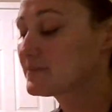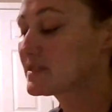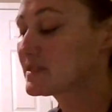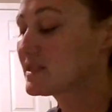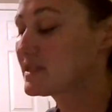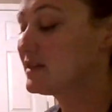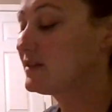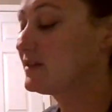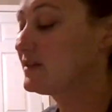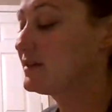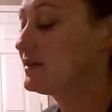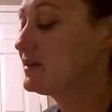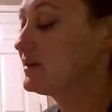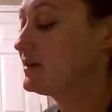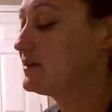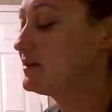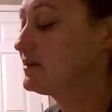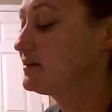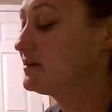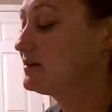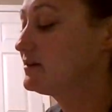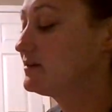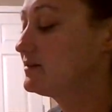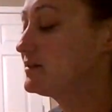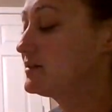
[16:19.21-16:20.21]
And
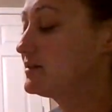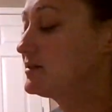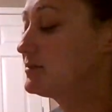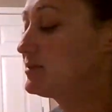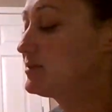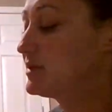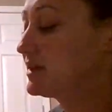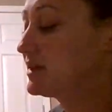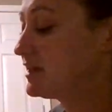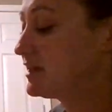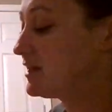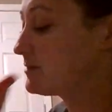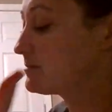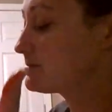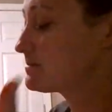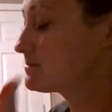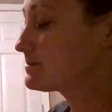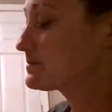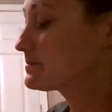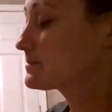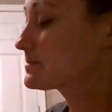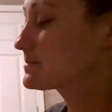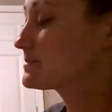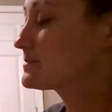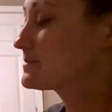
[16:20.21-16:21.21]
then pick it up.
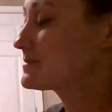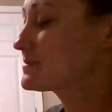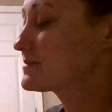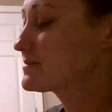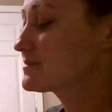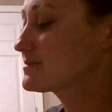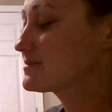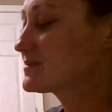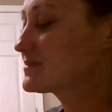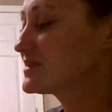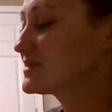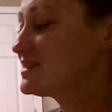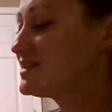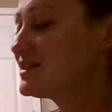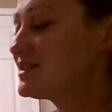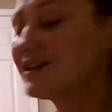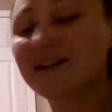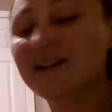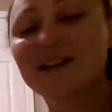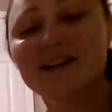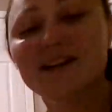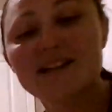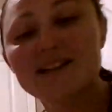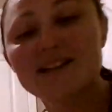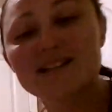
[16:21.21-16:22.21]
Look
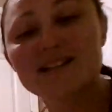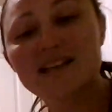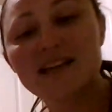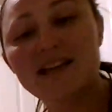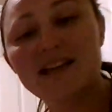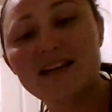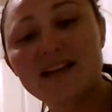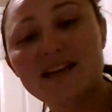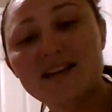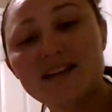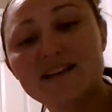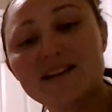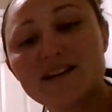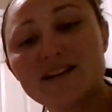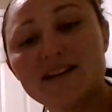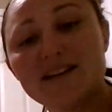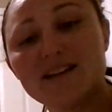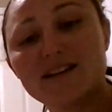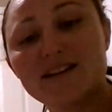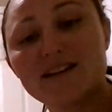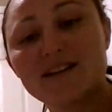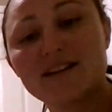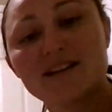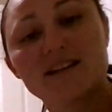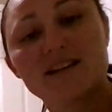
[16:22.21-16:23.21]
at his
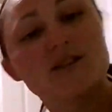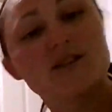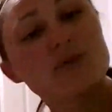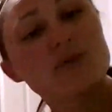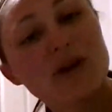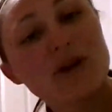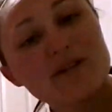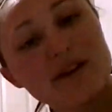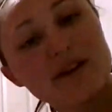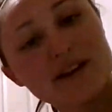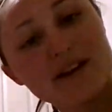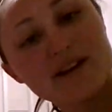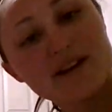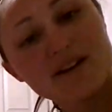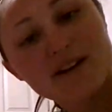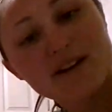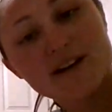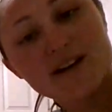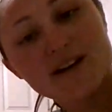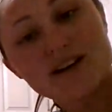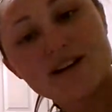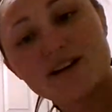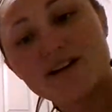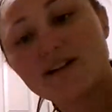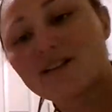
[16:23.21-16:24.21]
hand! He's waving at you
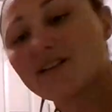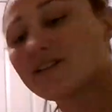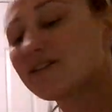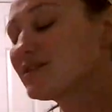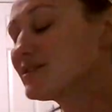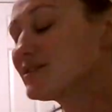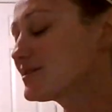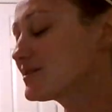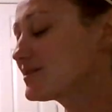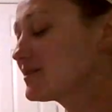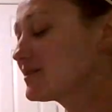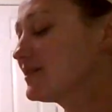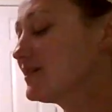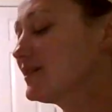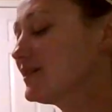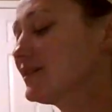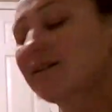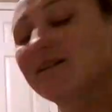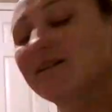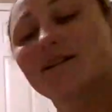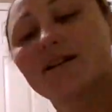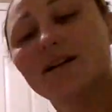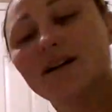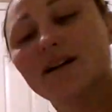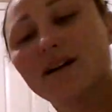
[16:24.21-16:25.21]
guys.
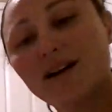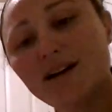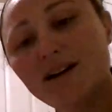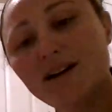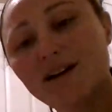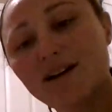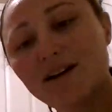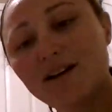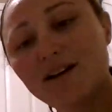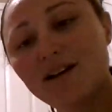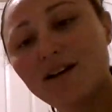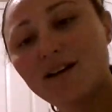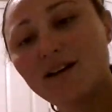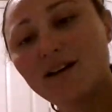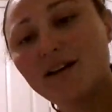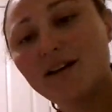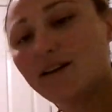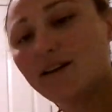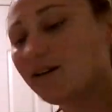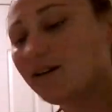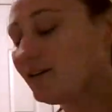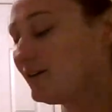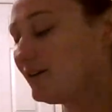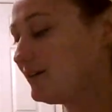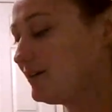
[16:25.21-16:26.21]

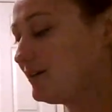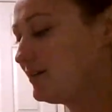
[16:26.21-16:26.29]
Hi!